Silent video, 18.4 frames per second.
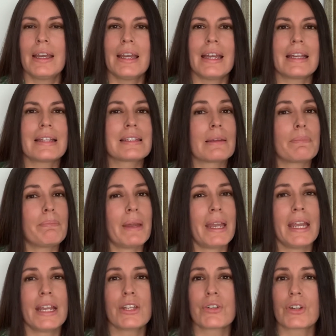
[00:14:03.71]
It's the
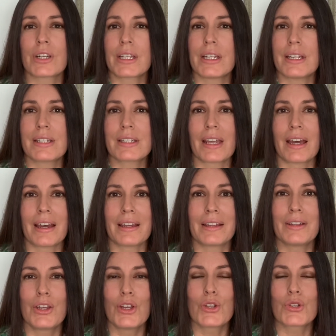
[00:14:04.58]
patriarchy
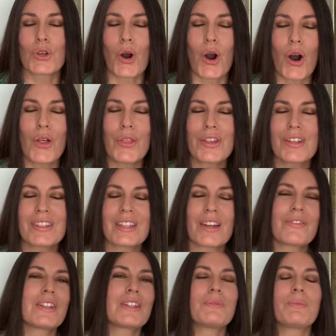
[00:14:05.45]
sign. So all the
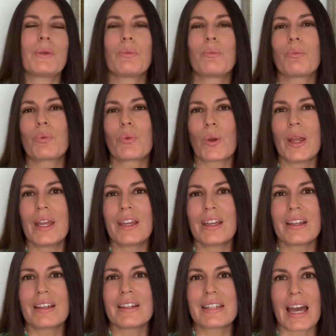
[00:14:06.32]
stuff that's been
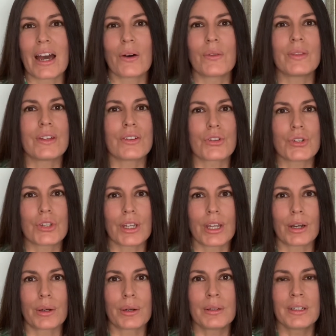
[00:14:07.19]
breaking down this
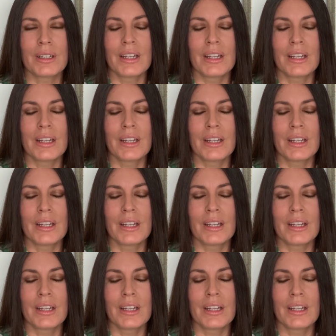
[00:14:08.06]
year,